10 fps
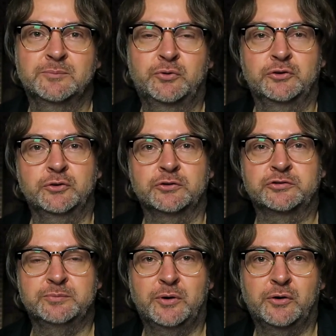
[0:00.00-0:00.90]

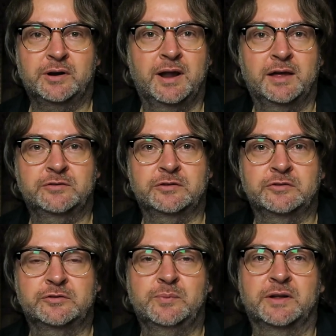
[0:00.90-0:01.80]
produce more
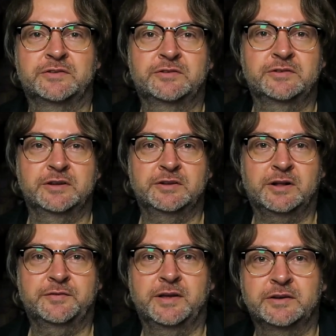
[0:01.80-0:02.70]
classes, but it
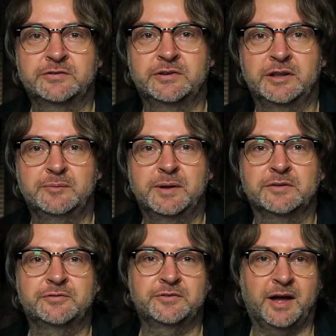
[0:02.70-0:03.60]
all takes a little bit
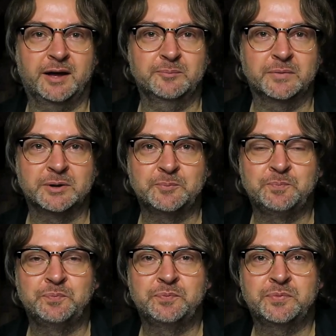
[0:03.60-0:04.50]
of time.
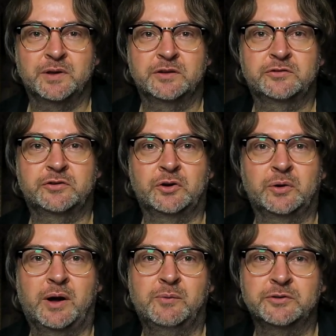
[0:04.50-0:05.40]
So
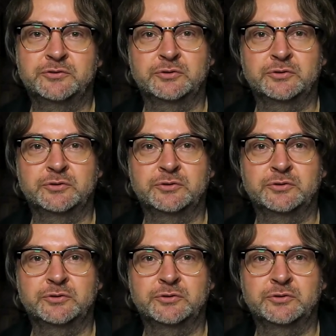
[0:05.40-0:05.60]
I want